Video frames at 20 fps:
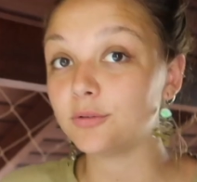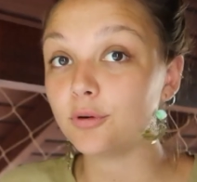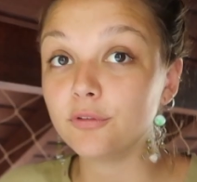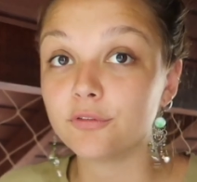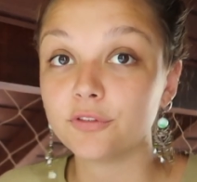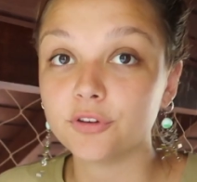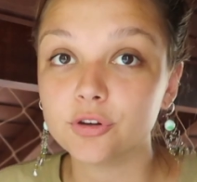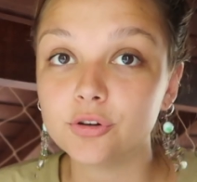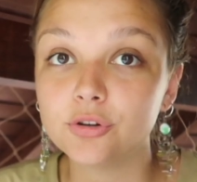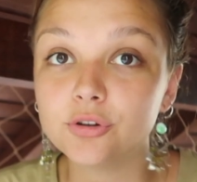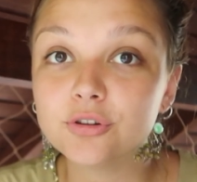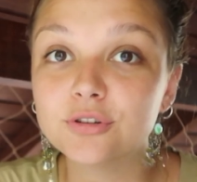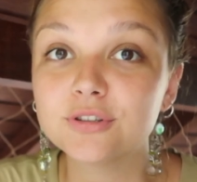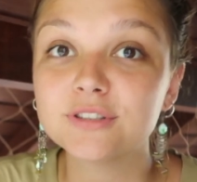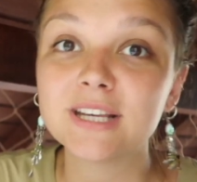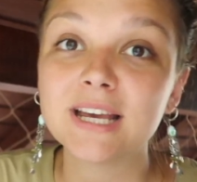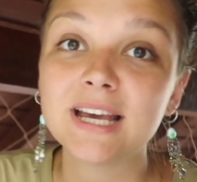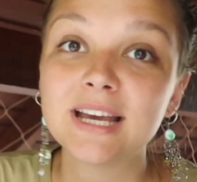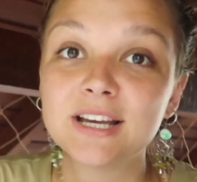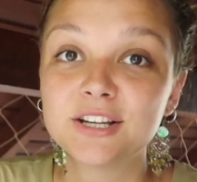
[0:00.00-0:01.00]

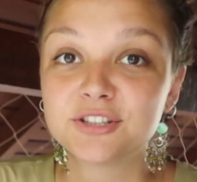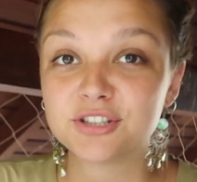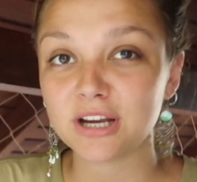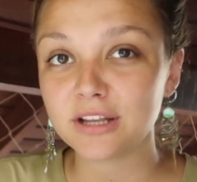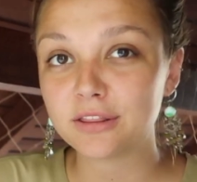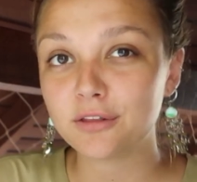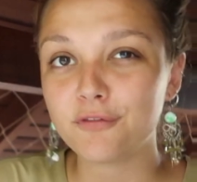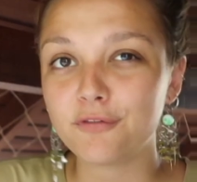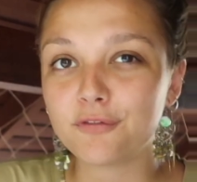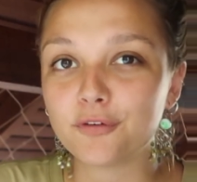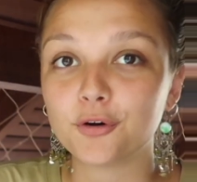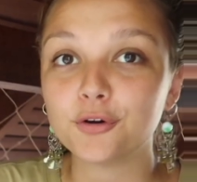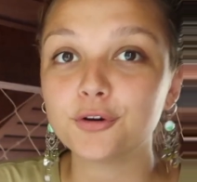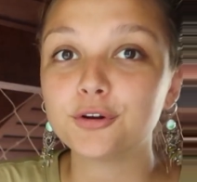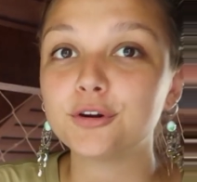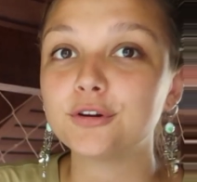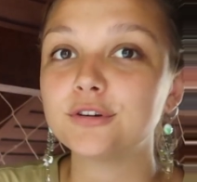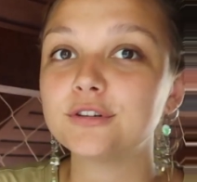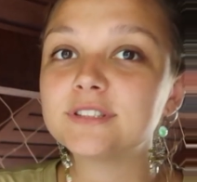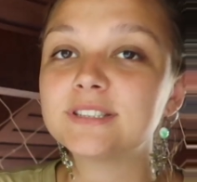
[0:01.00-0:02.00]
reviews, check the
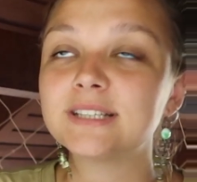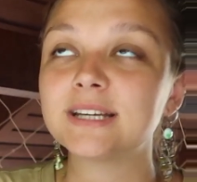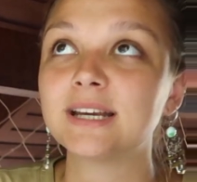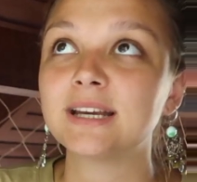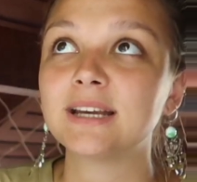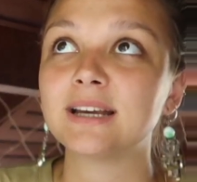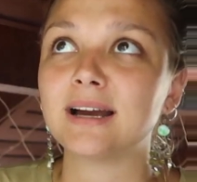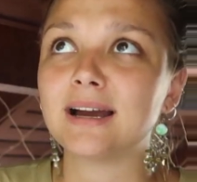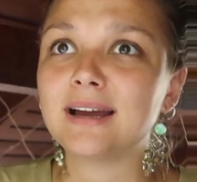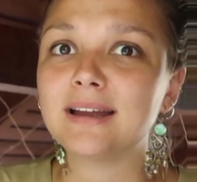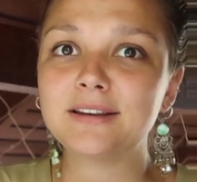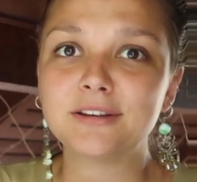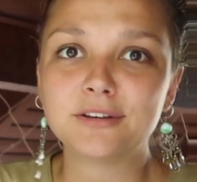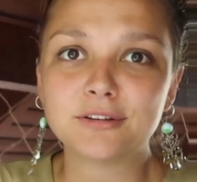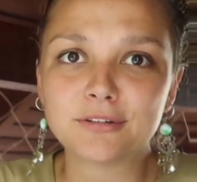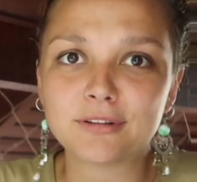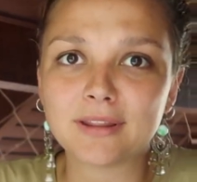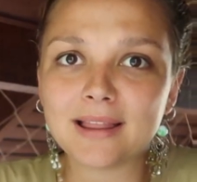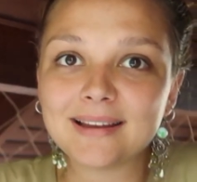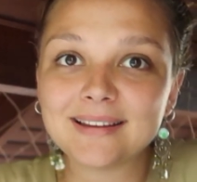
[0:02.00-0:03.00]
photos,
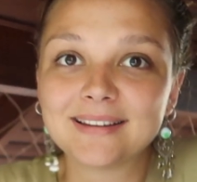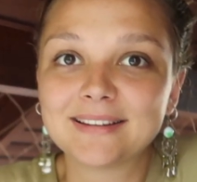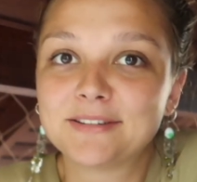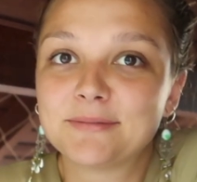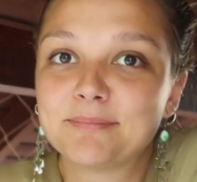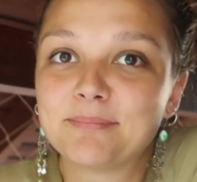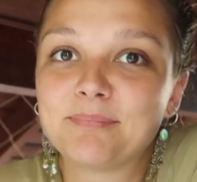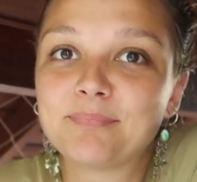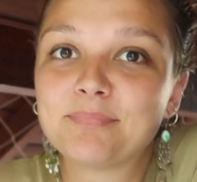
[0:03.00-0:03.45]
and like,